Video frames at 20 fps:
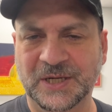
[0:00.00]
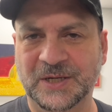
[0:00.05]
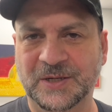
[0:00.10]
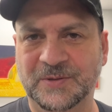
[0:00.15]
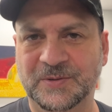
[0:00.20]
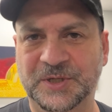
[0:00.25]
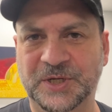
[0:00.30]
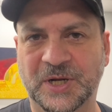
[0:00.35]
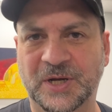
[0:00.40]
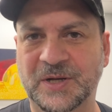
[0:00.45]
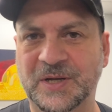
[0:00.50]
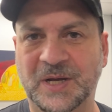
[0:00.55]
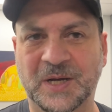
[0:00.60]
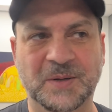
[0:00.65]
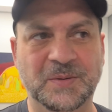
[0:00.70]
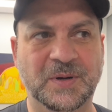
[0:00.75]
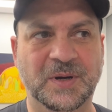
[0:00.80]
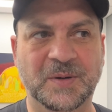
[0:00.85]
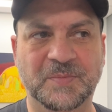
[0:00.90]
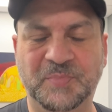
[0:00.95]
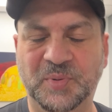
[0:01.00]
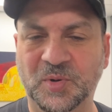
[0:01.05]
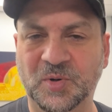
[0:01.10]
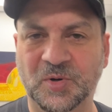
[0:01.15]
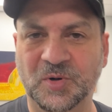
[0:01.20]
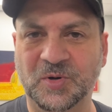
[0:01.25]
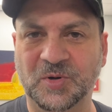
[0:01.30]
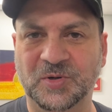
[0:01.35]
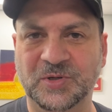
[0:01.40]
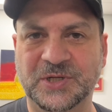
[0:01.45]
a
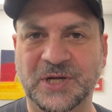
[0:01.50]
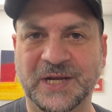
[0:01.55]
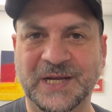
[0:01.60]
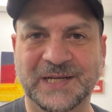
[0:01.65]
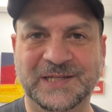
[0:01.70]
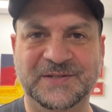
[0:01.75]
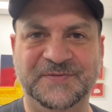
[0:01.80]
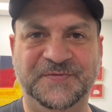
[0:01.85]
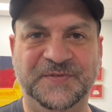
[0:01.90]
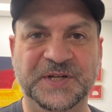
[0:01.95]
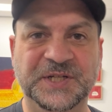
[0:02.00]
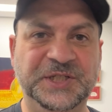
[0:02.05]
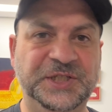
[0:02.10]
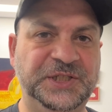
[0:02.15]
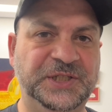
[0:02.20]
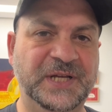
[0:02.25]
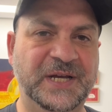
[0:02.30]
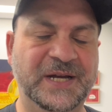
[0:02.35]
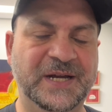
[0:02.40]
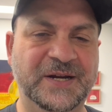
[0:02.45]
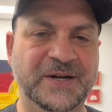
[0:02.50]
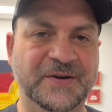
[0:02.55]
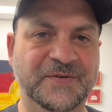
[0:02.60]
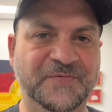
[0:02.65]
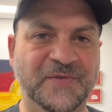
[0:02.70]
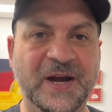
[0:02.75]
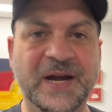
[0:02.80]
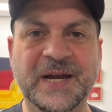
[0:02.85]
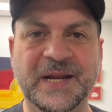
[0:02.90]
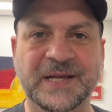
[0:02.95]
book, or don't get to finish their
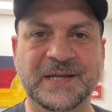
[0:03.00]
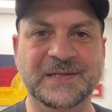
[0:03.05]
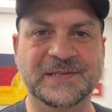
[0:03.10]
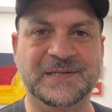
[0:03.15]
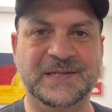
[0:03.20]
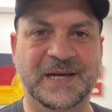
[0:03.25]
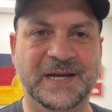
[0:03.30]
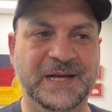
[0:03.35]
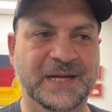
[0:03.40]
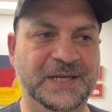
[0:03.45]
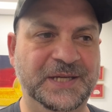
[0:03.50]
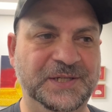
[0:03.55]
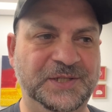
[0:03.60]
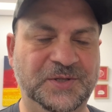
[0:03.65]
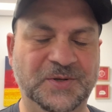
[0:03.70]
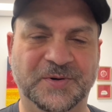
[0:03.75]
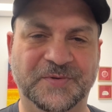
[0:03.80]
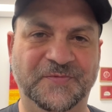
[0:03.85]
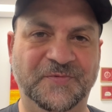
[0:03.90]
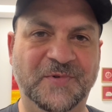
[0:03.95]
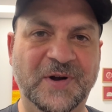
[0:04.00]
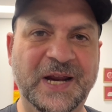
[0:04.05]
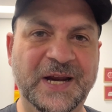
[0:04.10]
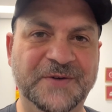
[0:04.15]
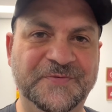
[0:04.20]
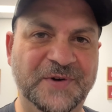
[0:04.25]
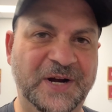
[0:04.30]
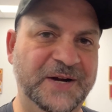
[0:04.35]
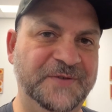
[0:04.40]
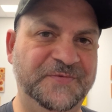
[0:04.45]
readings. You sort of
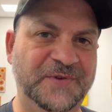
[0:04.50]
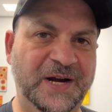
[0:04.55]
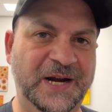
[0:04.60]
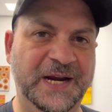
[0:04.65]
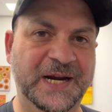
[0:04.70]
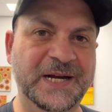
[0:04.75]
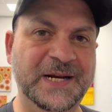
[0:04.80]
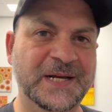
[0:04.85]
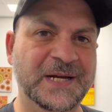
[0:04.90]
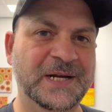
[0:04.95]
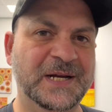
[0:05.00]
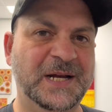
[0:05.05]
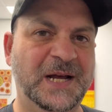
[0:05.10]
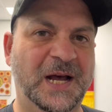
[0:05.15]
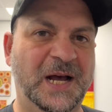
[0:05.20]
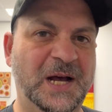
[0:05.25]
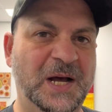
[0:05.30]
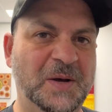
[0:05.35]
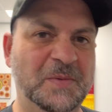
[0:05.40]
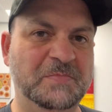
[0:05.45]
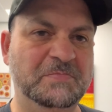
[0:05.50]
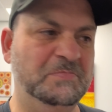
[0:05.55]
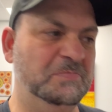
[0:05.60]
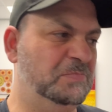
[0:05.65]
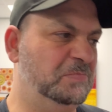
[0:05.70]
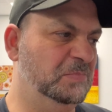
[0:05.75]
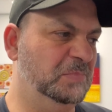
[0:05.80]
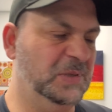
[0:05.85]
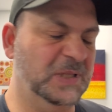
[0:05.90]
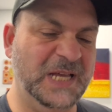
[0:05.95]
read,
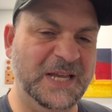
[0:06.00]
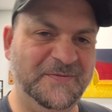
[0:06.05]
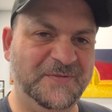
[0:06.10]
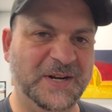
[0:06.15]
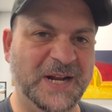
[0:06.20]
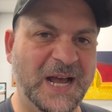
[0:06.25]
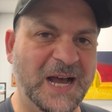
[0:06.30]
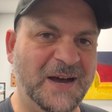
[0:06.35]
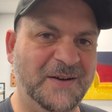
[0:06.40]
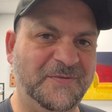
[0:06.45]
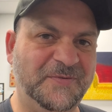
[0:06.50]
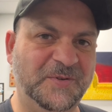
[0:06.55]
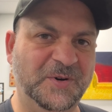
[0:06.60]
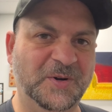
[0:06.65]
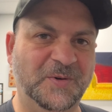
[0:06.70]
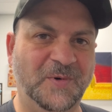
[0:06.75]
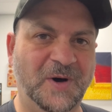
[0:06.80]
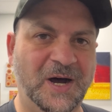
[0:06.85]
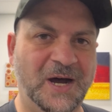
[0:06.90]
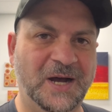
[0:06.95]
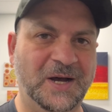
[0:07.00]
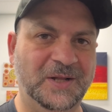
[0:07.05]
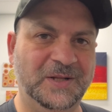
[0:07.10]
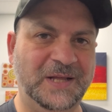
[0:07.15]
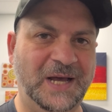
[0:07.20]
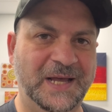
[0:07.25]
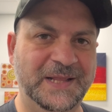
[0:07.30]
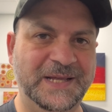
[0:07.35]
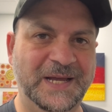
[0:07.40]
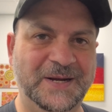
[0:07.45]
leave it out for a while,
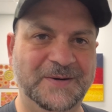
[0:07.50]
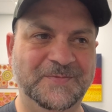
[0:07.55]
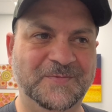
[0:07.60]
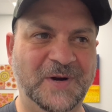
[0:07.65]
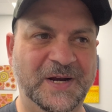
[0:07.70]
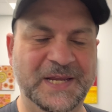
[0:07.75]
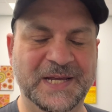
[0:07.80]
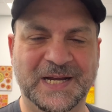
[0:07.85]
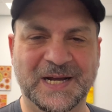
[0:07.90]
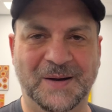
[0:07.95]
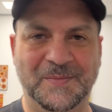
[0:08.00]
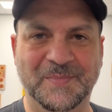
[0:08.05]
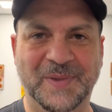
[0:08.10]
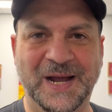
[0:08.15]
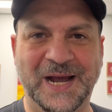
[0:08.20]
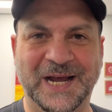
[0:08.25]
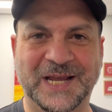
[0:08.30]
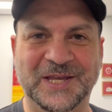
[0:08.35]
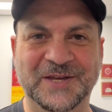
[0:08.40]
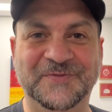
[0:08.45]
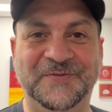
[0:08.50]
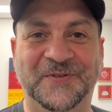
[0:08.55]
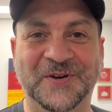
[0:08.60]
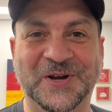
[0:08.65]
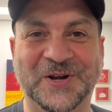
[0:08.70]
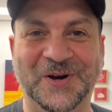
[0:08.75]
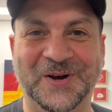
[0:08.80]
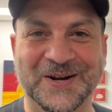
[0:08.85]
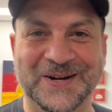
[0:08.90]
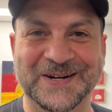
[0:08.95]
and then when you come back, you've
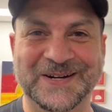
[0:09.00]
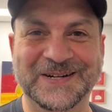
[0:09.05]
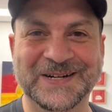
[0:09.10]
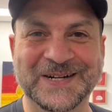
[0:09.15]
forgotten